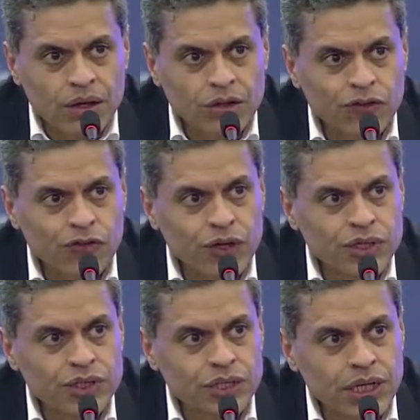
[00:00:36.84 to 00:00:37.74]
The
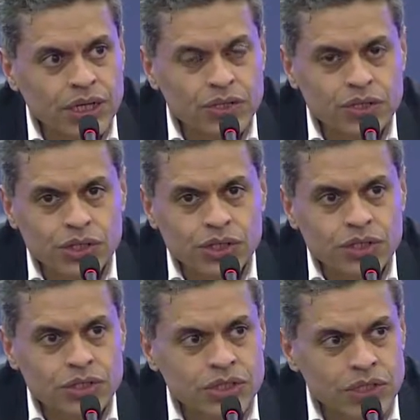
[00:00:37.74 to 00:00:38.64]
first is
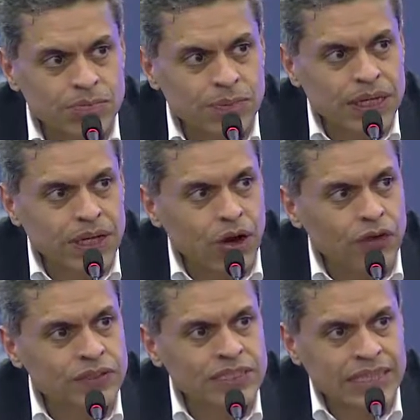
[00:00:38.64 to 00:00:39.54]
simply
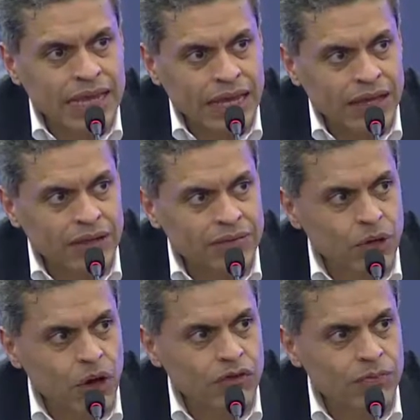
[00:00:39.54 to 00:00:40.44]
of scale,
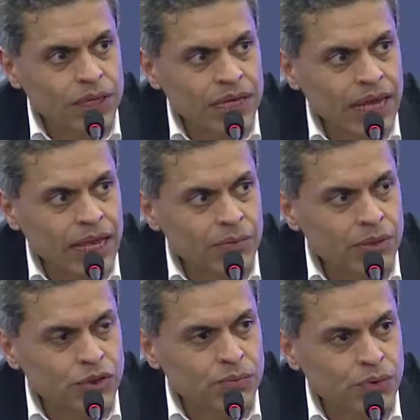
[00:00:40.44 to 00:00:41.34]
of being
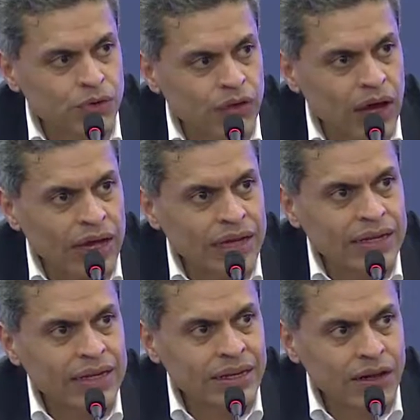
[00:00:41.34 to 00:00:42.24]
able to provide
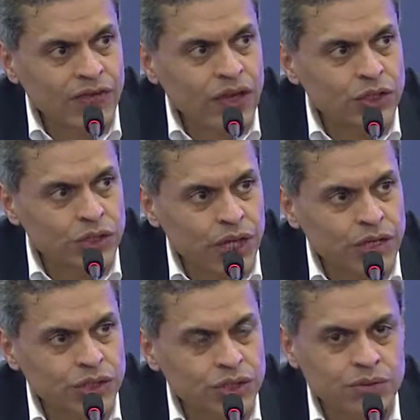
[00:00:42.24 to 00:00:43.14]
enough
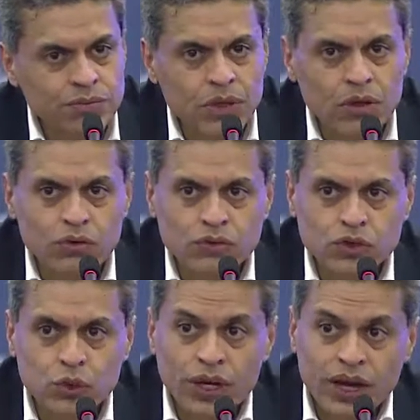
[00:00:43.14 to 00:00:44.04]
education
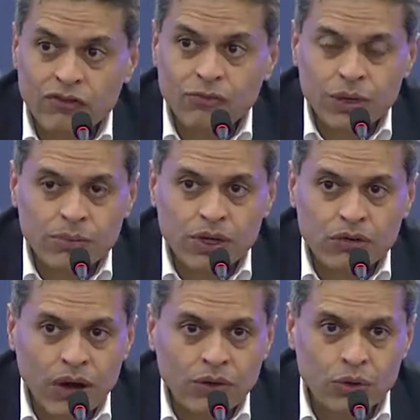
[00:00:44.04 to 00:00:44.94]
to enough people
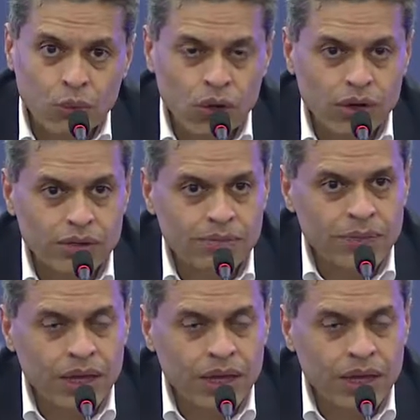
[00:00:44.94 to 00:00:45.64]
around the world.